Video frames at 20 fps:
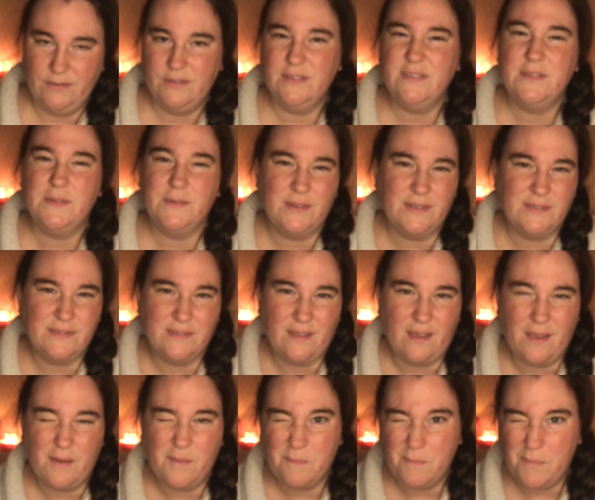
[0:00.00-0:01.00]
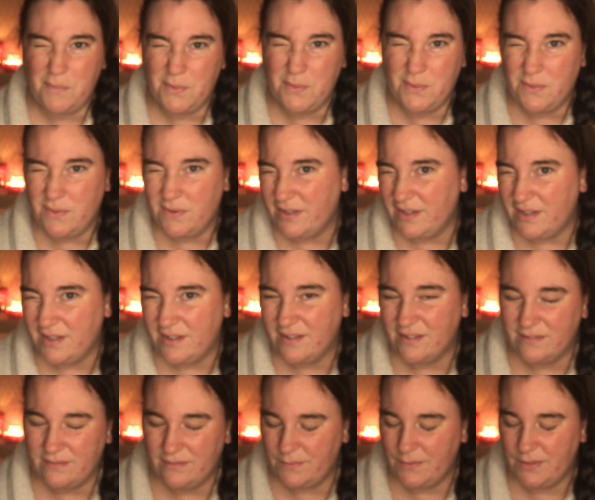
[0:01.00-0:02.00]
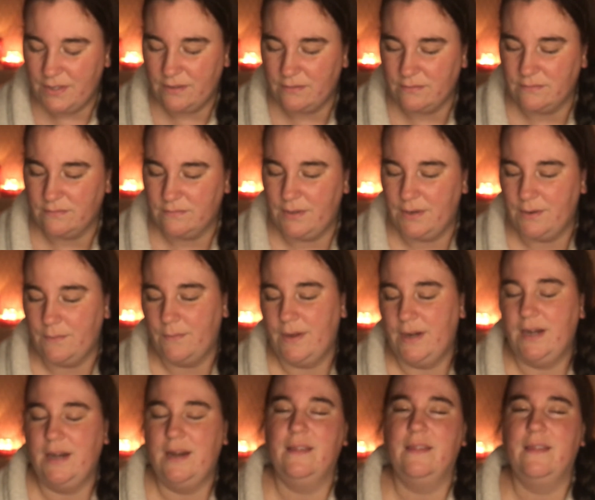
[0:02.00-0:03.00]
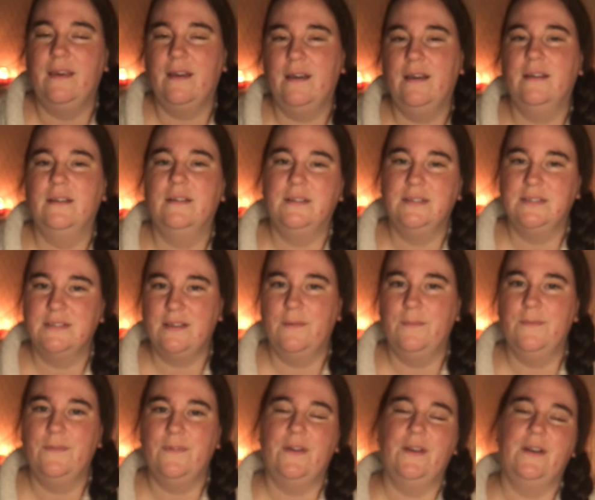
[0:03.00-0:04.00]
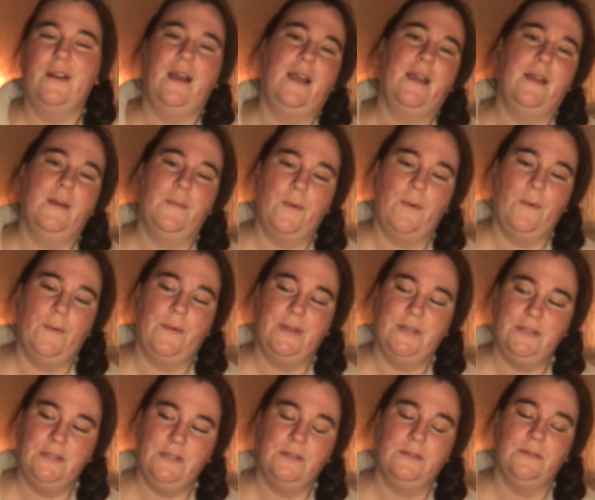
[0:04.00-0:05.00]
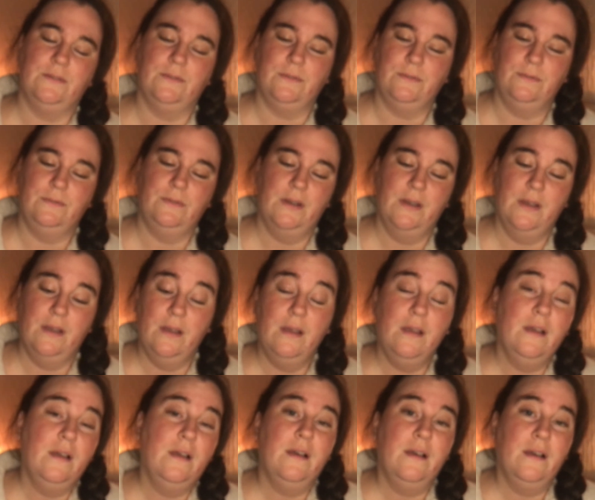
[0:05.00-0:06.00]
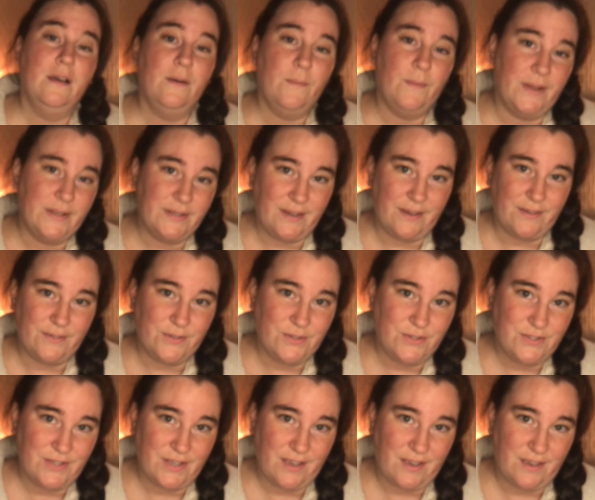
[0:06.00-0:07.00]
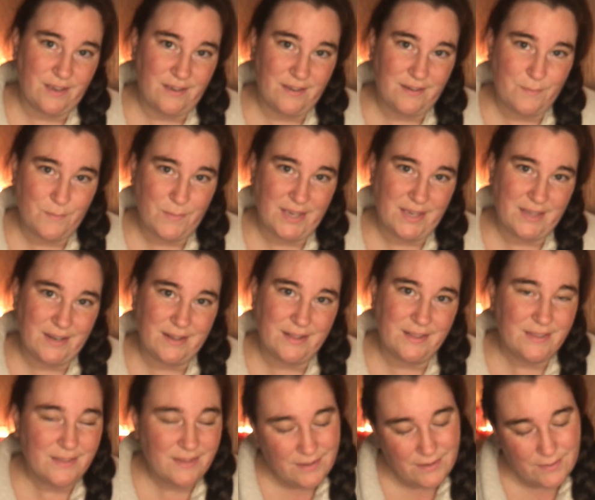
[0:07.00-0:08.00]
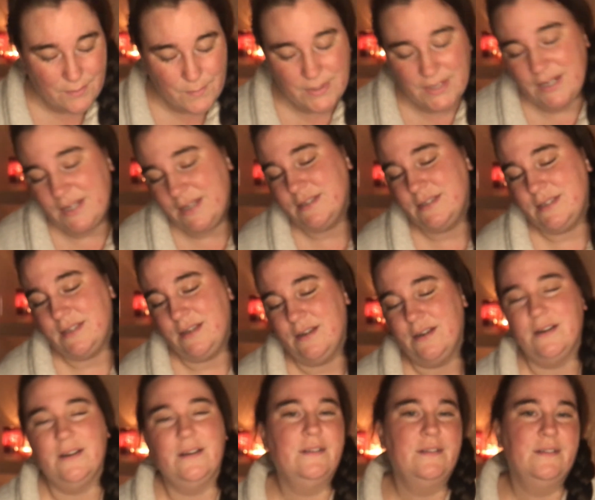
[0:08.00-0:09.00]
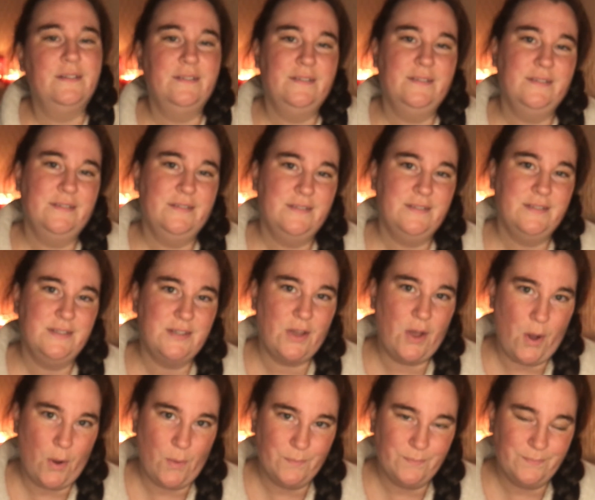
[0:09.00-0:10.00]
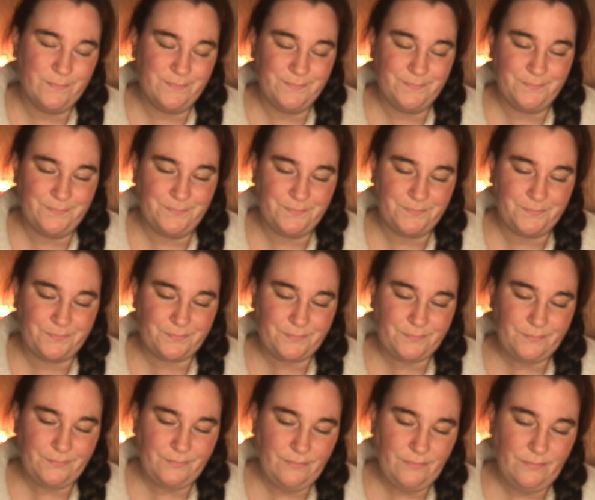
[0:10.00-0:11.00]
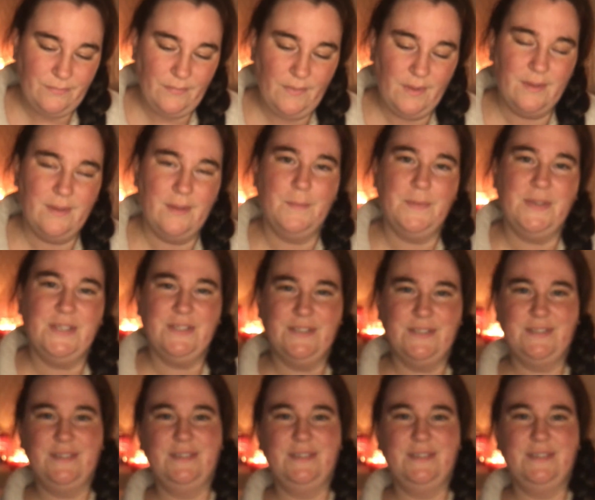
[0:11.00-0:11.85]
just so it doesn't pull, we don't want any of that kind of discomfort. I am going to wet down your psyche to make it a little bit easier to comb. Let me